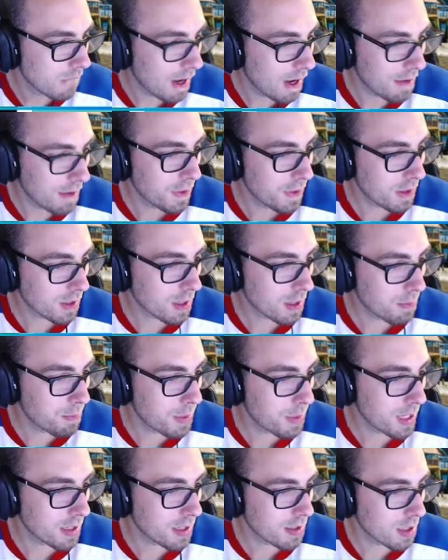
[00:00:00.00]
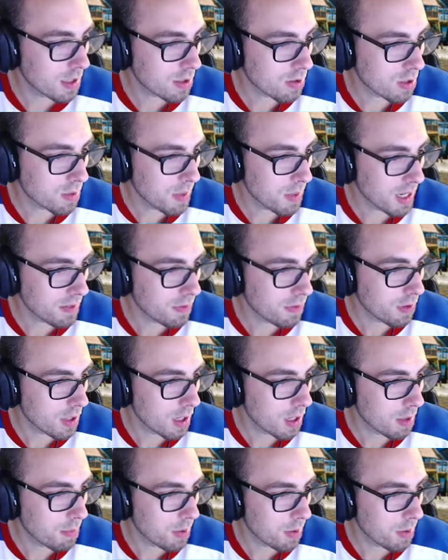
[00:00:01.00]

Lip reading: I feel like I'm being disrespectful here,